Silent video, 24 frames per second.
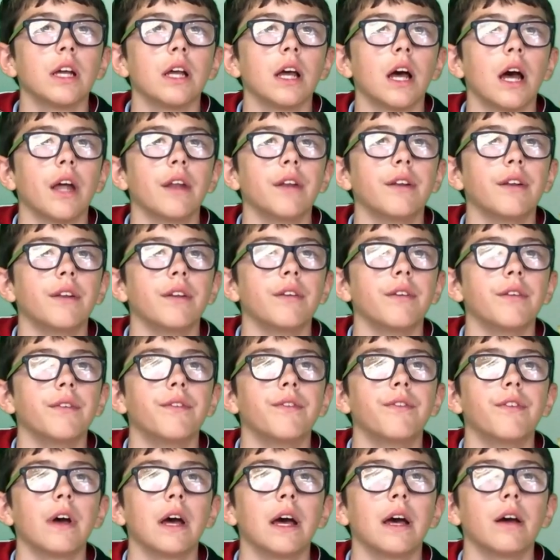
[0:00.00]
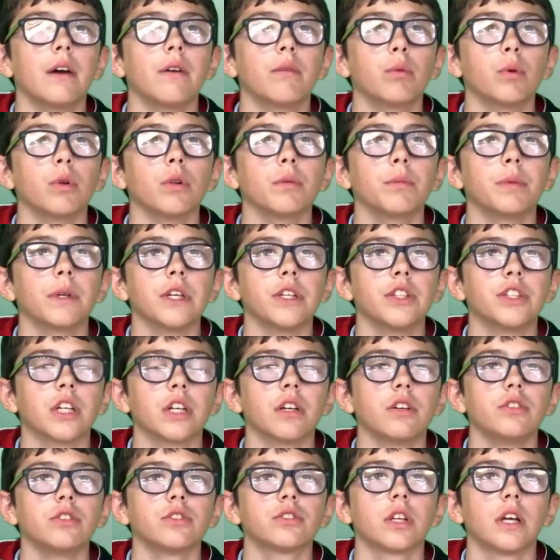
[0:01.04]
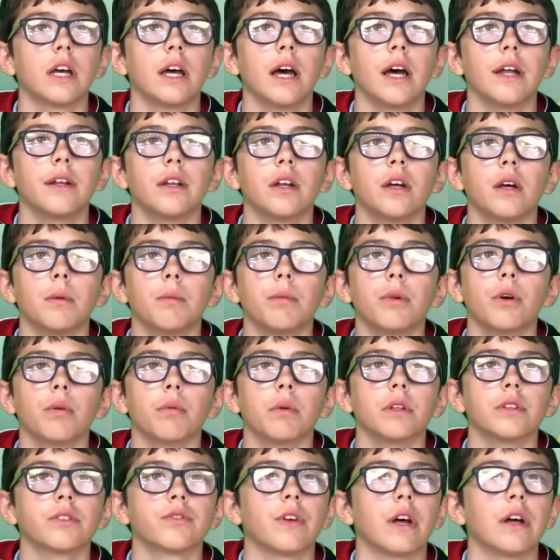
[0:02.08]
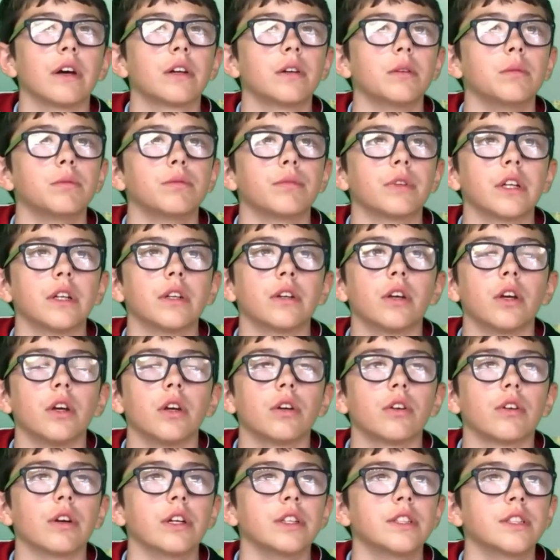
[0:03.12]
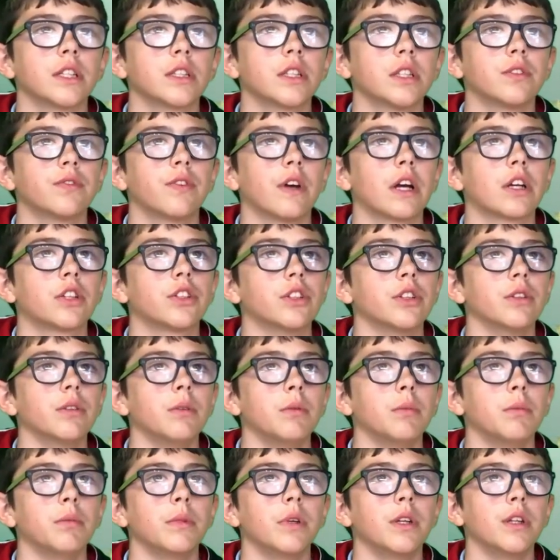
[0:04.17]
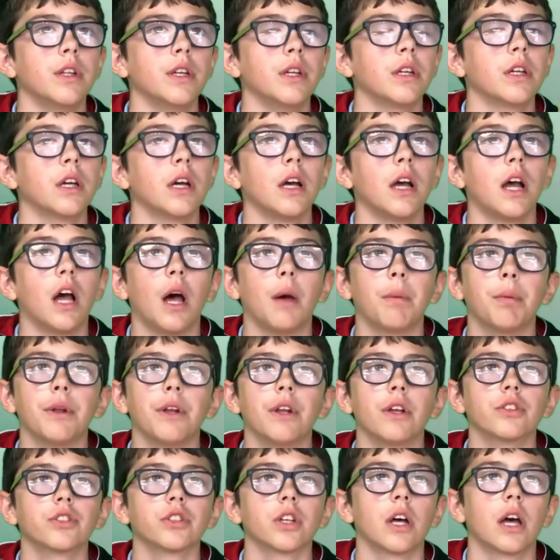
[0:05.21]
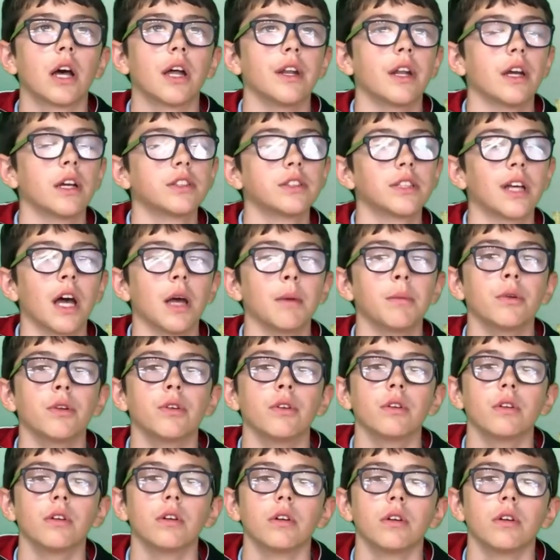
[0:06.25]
and there will be challenges ahead, but ones that can bring great satisfaction, meaning, happiness and excitement.